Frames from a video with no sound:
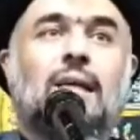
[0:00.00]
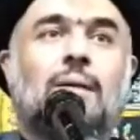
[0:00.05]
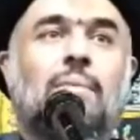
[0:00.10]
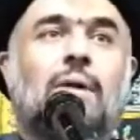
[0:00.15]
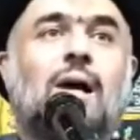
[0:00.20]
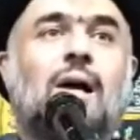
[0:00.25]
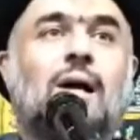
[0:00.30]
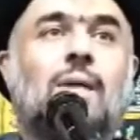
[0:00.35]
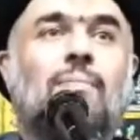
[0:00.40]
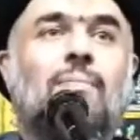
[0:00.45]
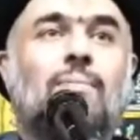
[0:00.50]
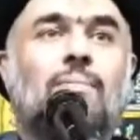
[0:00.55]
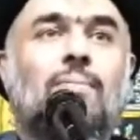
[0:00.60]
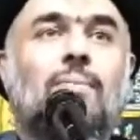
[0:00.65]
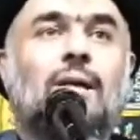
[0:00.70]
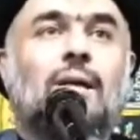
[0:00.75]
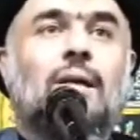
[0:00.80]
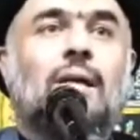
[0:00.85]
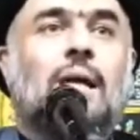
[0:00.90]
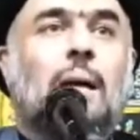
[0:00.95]

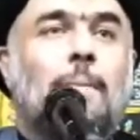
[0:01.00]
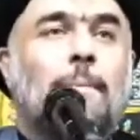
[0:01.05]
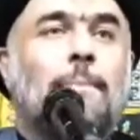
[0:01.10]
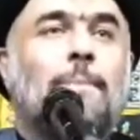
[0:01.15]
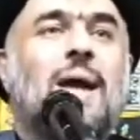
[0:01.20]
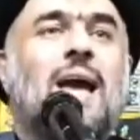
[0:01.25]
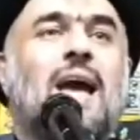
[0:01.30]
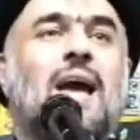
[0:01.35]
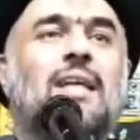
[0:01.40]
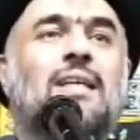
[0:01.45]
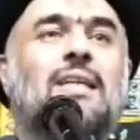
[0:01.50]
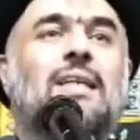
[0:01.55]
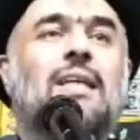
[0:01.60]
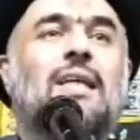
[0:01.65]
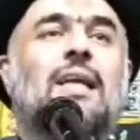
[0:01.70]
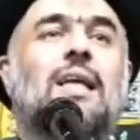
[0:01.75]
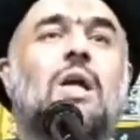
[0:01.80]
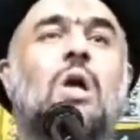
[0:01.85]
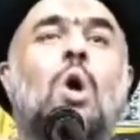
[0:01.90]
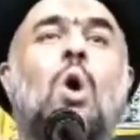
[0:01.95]
Imam
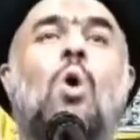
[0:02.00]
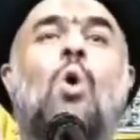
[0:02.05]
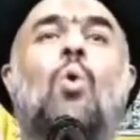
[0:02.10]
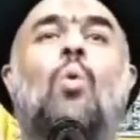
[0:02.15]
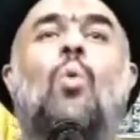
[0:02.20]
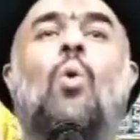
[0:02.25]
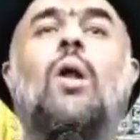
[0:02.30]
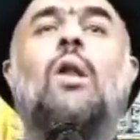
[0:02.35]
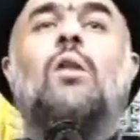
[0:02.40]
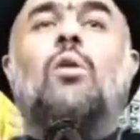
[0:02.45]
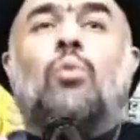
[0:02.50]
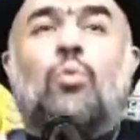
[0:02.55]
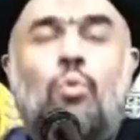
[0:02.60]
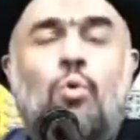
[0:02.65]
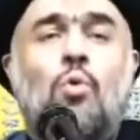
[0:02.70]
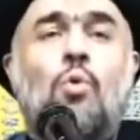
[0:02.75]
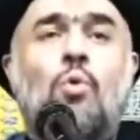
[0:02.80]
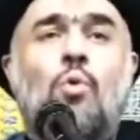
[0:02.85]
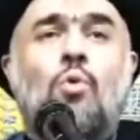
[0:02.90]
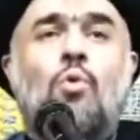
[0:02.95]
Mahdi will
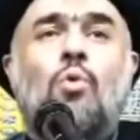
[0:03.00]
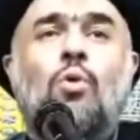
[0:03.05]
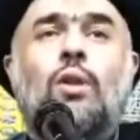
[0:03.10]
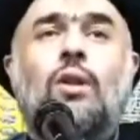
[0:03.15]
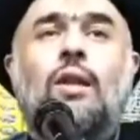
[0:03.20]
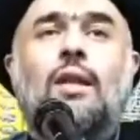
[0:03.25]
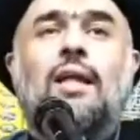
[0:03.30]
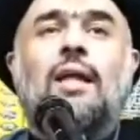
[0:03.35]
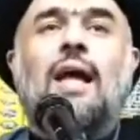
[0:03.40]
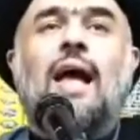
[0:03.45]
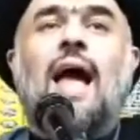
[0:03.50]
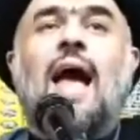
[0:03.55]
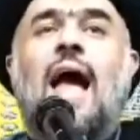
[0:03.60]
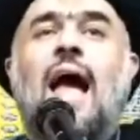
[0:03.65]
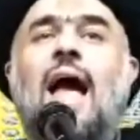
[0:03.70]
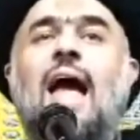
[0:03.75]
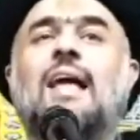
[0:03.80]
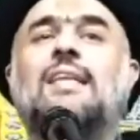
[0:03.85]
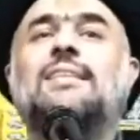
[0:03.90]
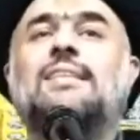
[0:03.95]
rule
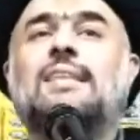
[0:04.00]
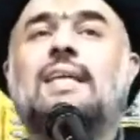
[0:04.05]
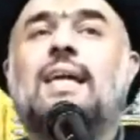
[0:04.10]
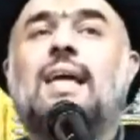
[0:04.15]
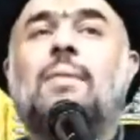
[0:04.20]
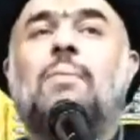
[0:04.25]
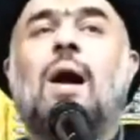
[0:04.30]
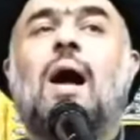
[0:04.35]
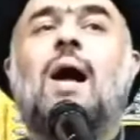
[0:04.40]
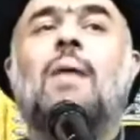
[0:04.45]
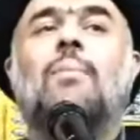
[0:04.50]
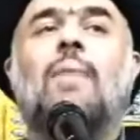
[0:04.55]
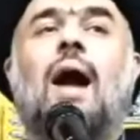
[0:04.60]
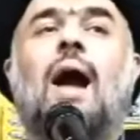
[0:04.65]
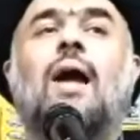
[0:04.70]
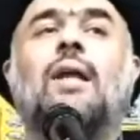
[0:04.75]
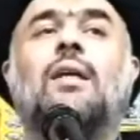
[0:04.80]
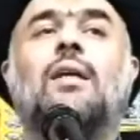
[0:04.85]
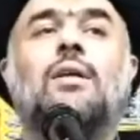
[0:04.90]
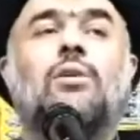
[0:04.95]
as Imam
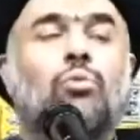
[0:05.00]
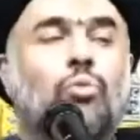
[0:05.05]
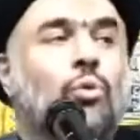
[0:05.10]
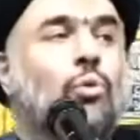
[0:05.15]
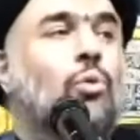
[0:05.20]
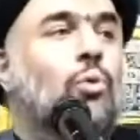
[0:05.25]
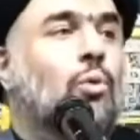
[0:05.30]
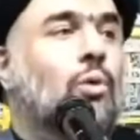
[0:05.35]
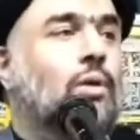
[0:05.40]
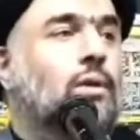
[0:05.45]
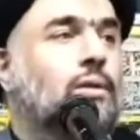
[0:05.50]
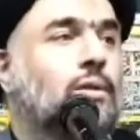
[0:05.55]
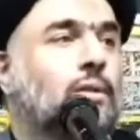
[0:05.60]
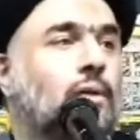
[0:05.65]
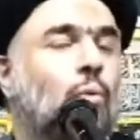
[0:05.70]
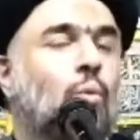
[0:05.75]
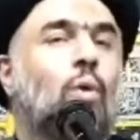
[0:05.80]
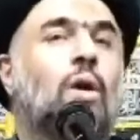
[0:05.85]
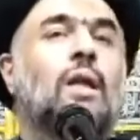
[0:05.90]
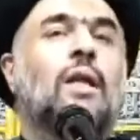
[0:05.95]
Ali ruled,
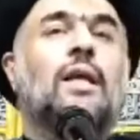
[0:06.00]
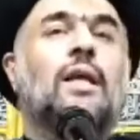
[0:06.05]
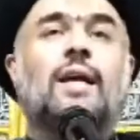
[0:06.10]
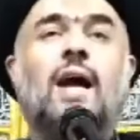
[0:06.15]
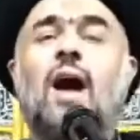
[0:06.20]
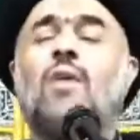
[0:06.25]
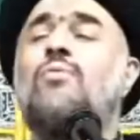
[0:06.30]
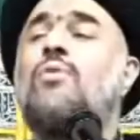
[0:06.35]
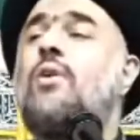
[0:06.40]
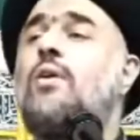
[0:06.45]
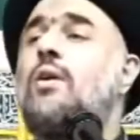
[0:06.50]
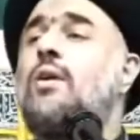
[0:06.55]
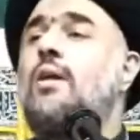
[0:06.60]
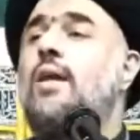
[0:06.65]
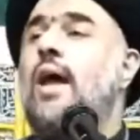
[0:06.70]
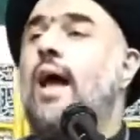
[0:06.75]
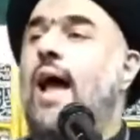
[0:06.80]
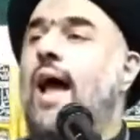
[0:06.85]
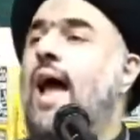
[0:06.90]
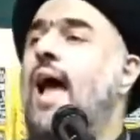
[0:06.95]
will
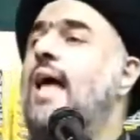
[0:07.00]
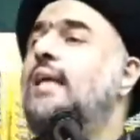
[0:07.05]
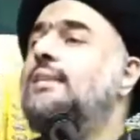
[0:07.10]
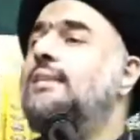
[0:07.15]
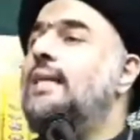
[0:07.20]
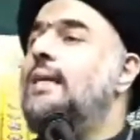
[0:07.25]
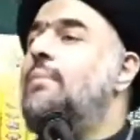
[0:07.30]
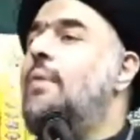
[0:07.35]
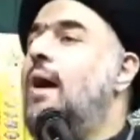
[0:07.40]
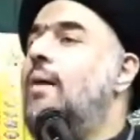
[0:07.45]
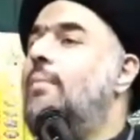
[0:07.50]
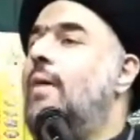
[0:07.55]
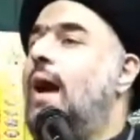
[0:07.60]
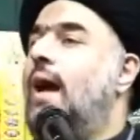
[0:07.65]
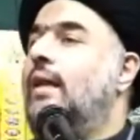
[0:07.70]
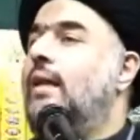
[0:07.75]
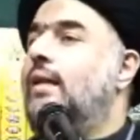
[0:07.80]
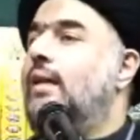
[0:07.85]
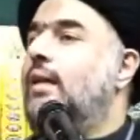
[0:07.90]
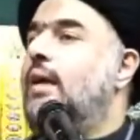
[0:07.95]
govern as Imam
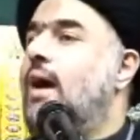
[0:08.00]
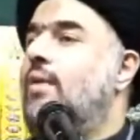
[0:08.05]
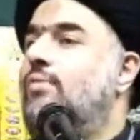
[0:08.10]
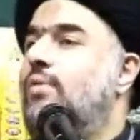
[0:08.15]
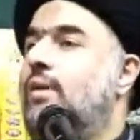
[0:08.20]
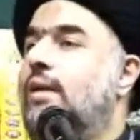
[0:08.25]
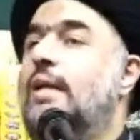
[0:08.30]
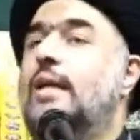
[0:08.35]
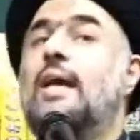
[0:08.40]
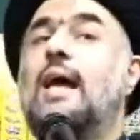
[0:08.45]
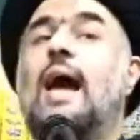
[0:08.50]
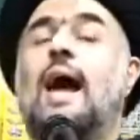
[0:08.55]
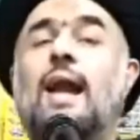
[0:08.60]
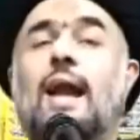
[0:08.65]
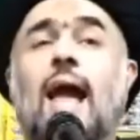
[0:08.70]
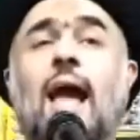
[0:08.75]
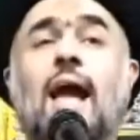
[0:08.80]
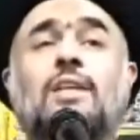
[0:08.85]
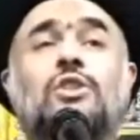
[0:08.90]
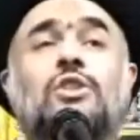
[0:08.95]
Ali governed.
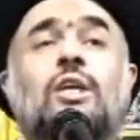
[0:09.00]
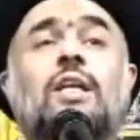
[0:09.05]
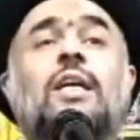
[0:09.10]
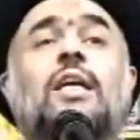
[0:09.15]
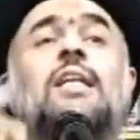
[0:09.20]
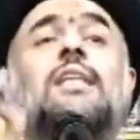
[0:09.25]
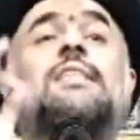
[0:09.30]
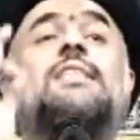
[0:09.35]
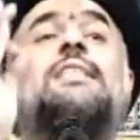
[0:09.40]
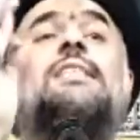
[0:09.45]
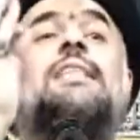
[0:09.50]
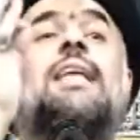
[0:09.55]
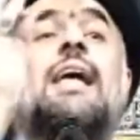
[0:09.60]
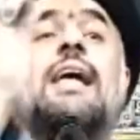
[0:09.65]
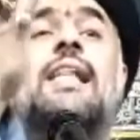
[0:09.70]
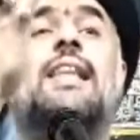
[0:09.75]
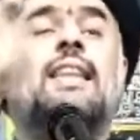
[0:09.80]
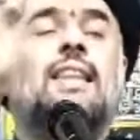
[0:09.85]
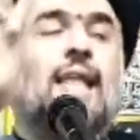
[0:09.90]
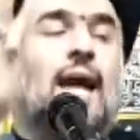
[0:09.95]
And actually he
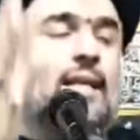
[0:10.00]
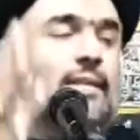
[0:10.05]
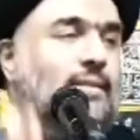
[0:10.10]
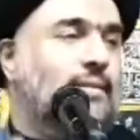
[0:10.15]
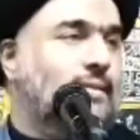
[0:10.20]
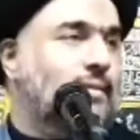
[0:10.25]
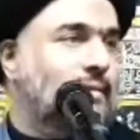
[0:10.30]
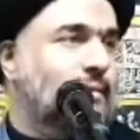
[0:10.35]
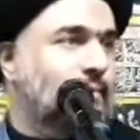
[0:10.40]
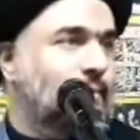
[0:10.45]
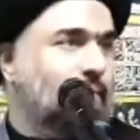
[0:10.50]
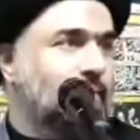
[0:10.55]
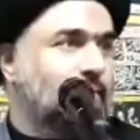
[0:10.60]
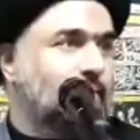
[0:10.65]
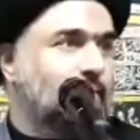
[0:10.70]
said that.